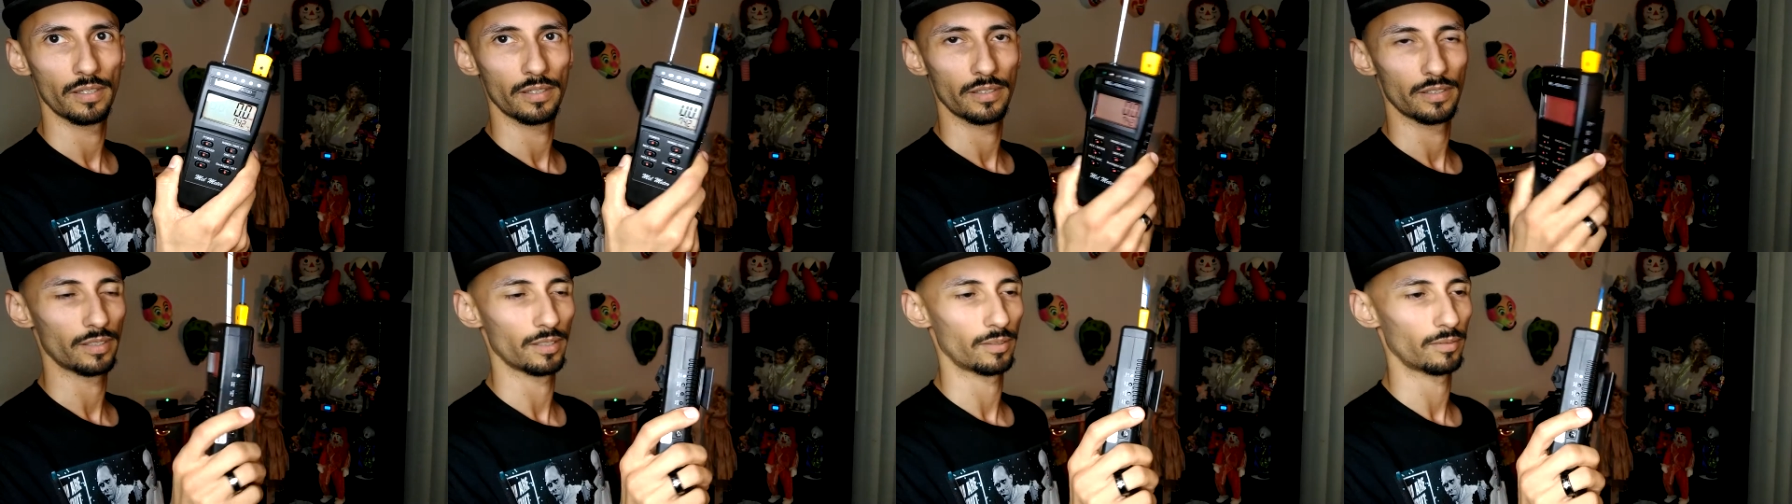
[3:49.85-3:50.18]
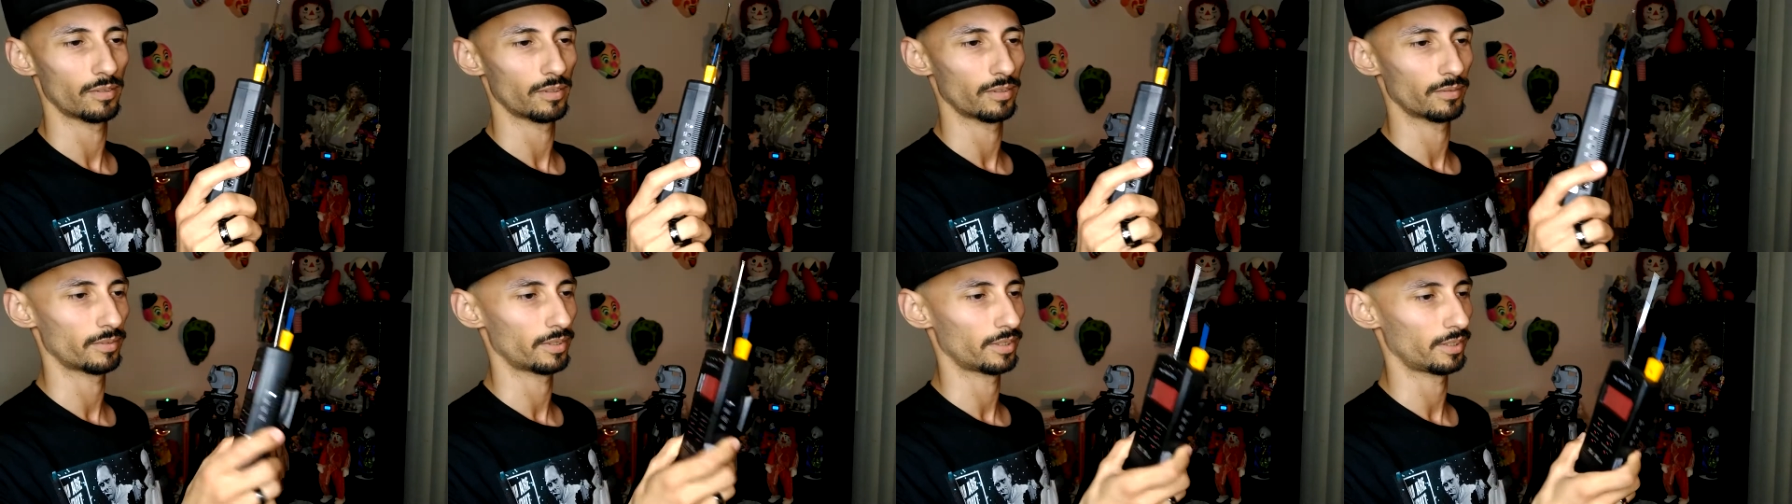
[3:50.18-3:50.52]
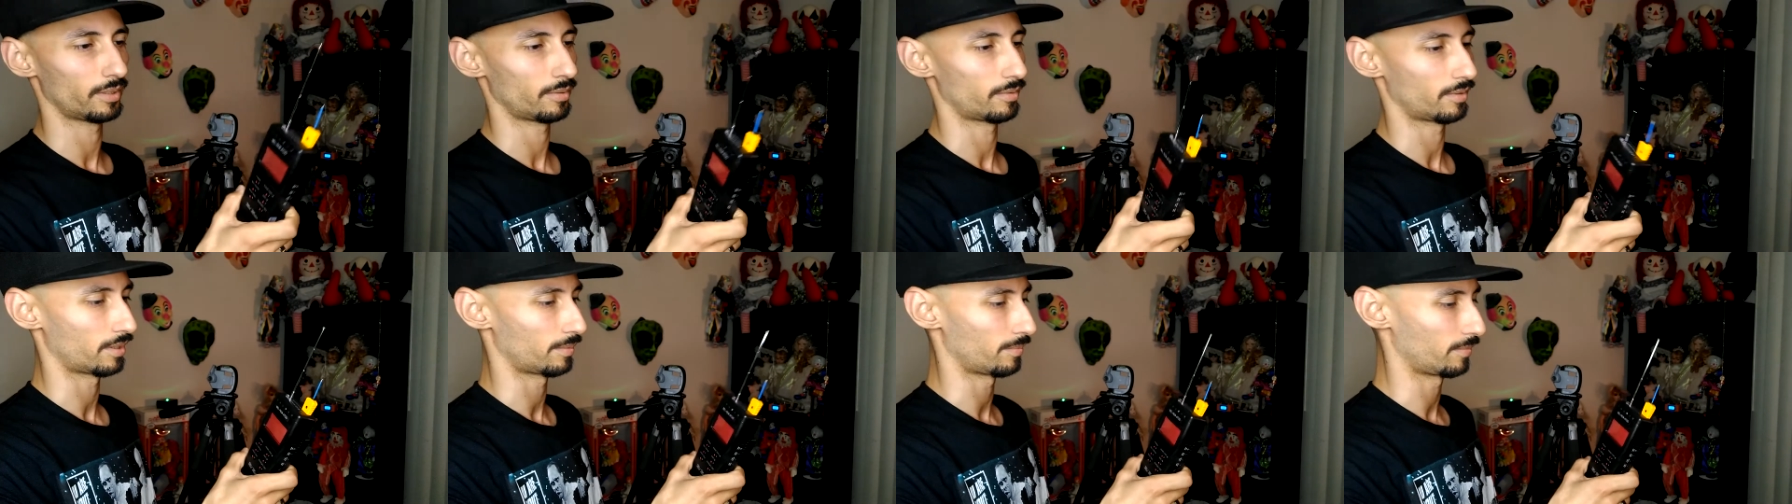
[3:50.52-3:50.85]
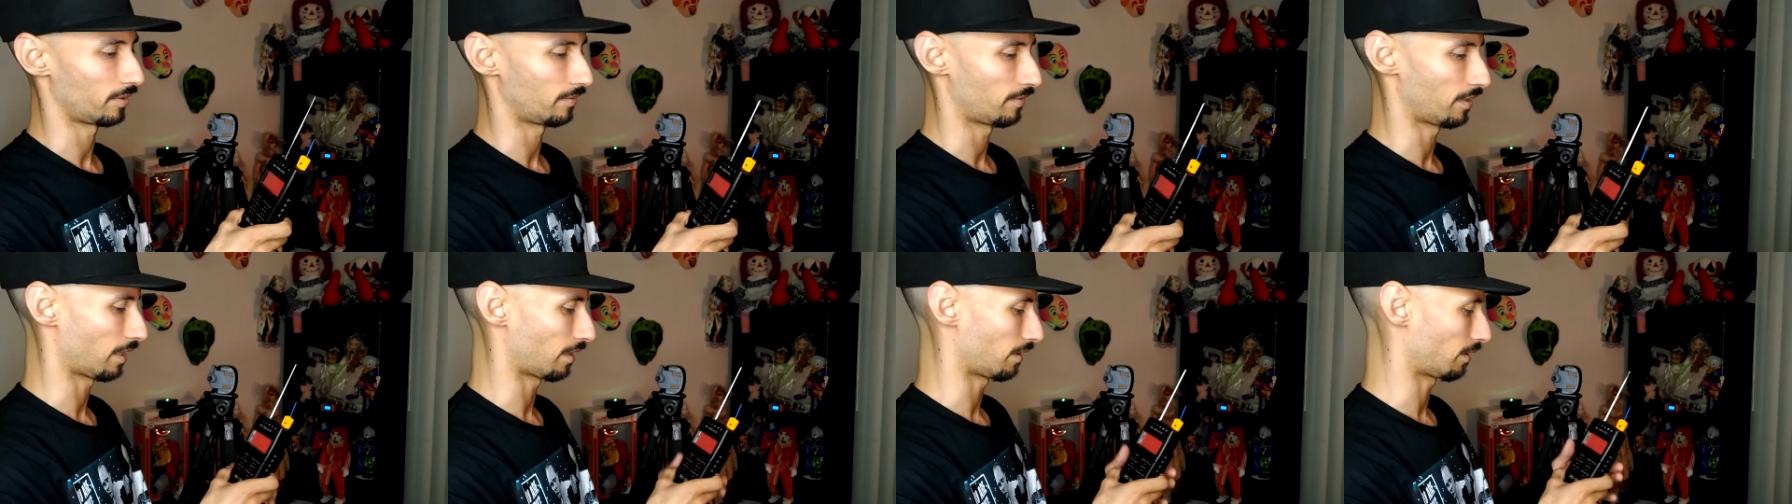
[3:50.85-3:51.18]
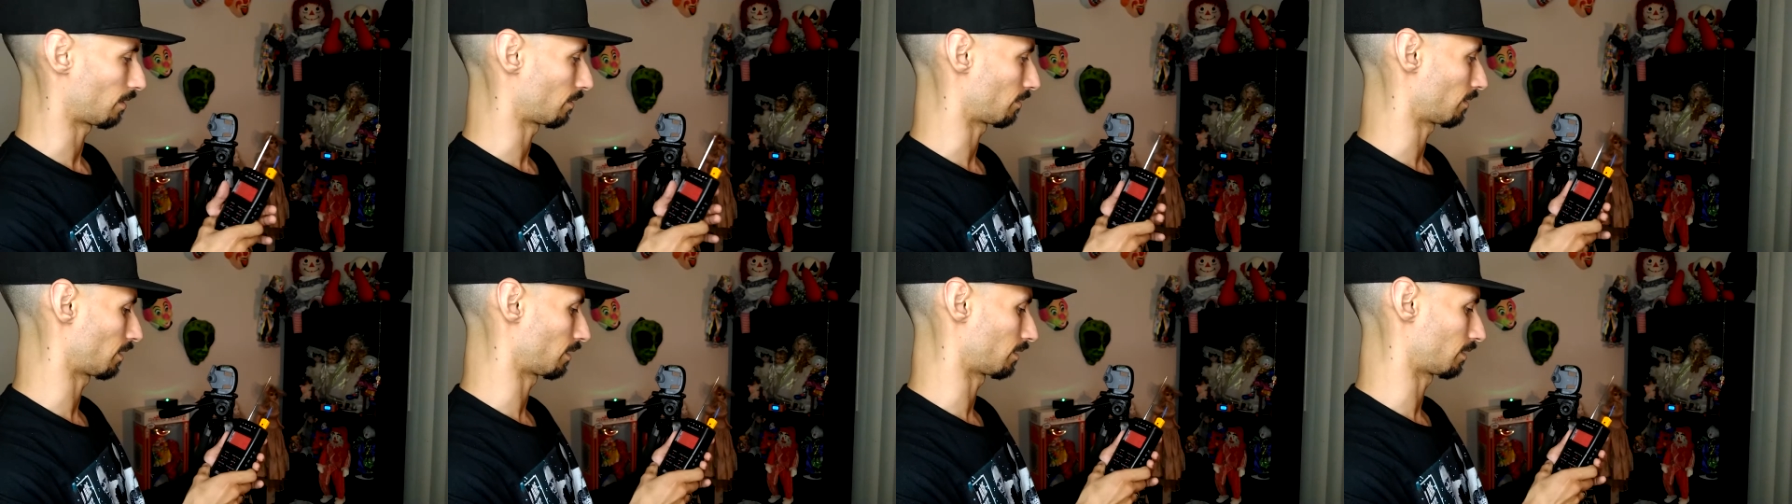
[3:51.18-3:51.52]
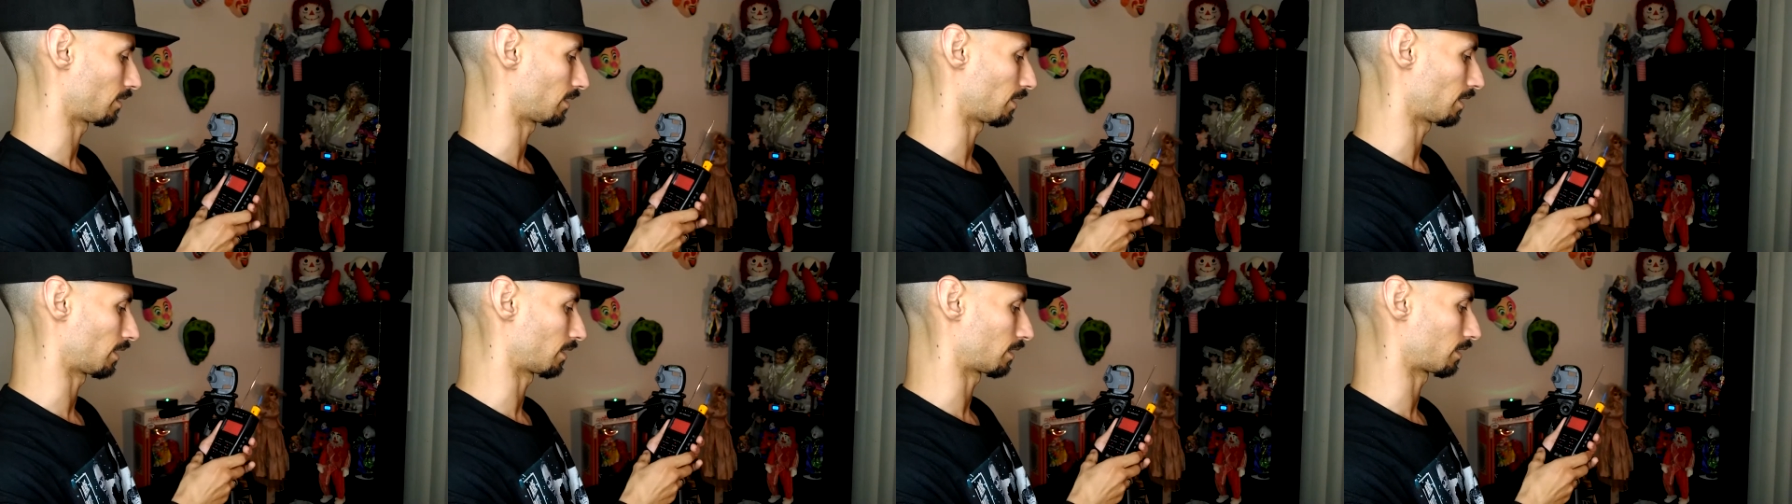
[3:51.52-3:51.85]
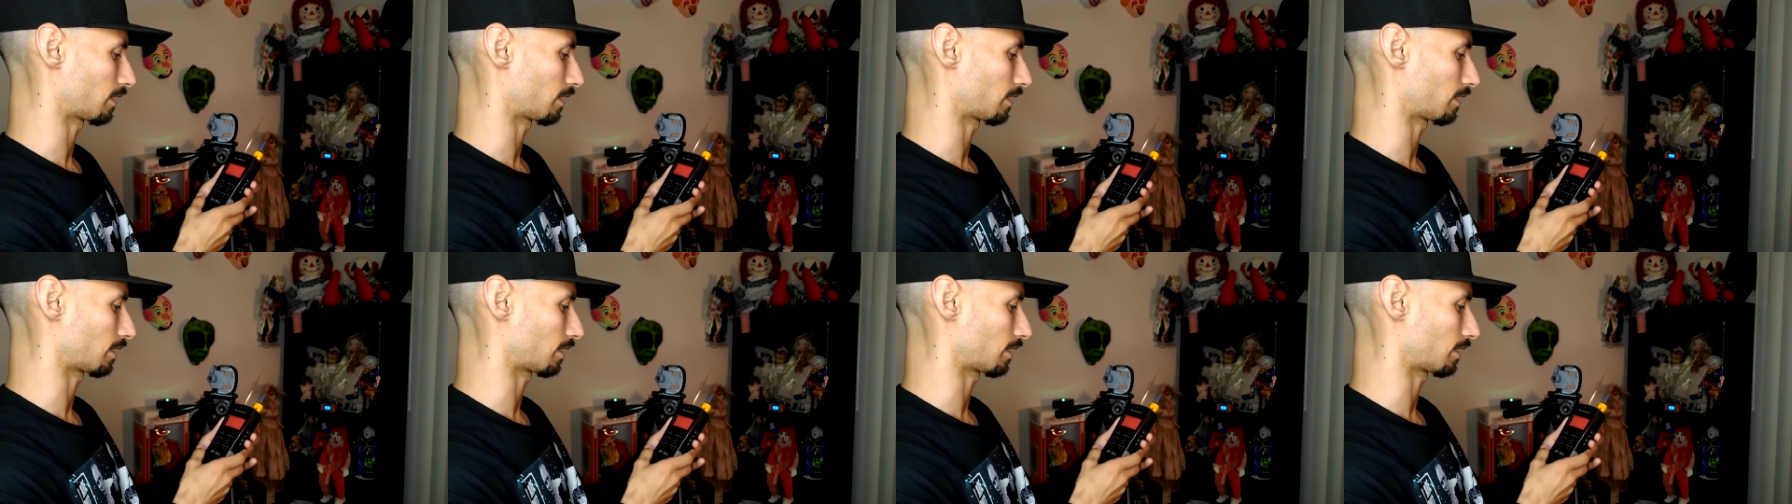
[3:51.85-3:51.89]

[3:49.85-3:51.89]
You don't really want to move that around a lot.